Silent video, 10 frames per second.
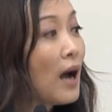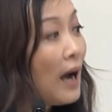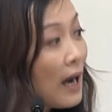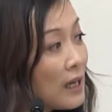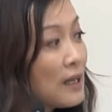
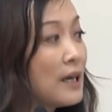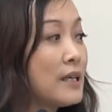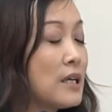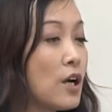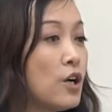
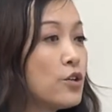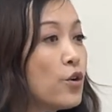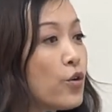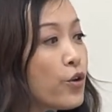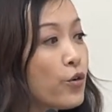highlighting
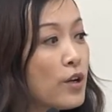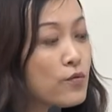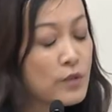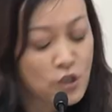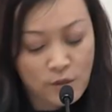North Korean
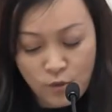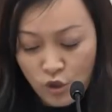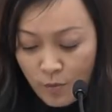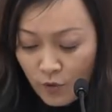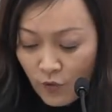regime's
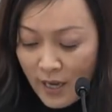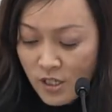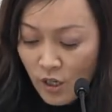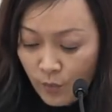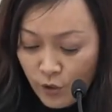human
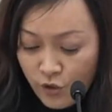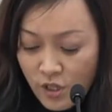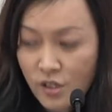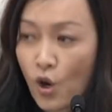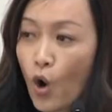rights
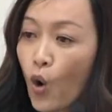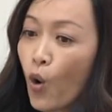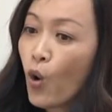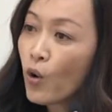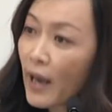abuses,
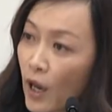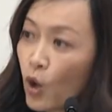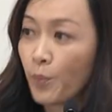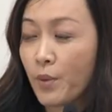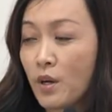all
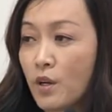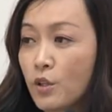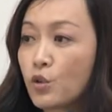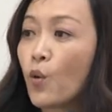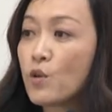help
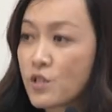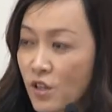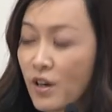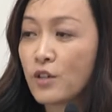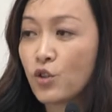towards
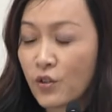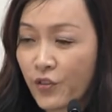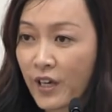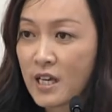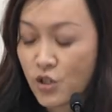the
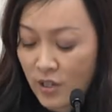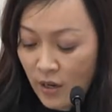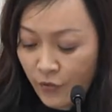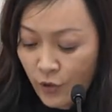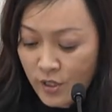unification
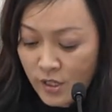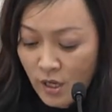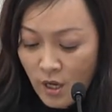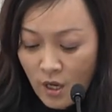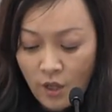efforts.
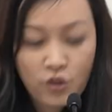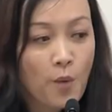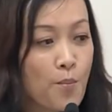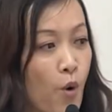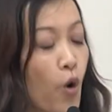The
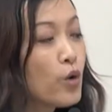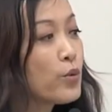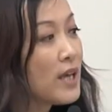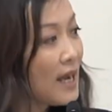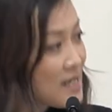more
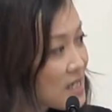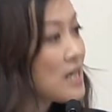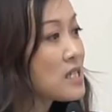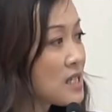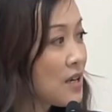we
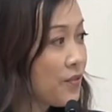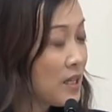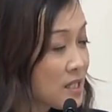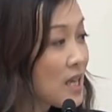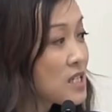
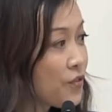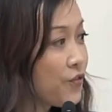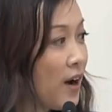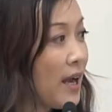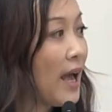
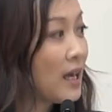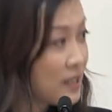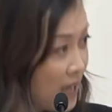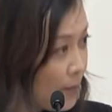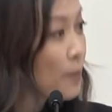intensify
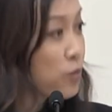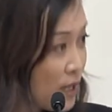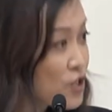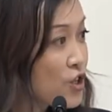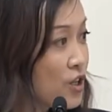economic
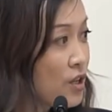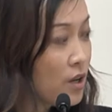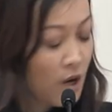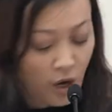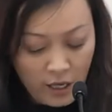pressure
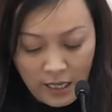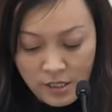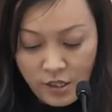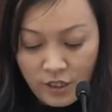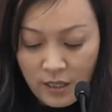
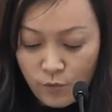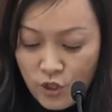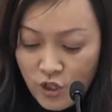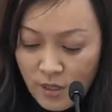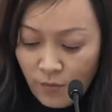against the Kim
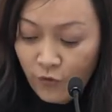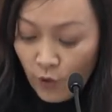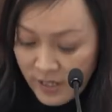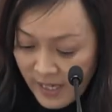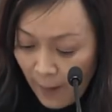regime,
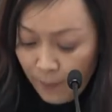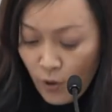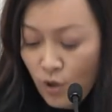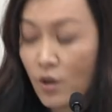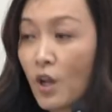for example,